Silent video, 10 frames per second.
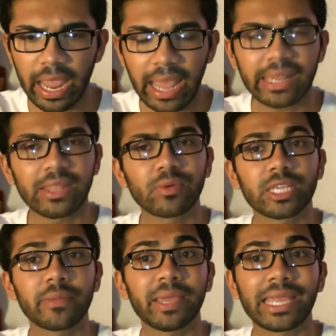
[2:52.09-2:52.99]
and there was
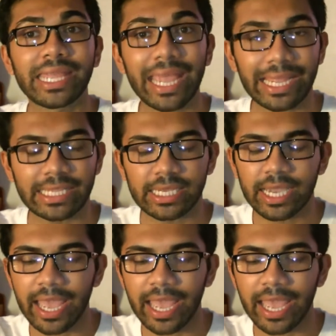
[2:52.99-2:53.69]
going to be a gate,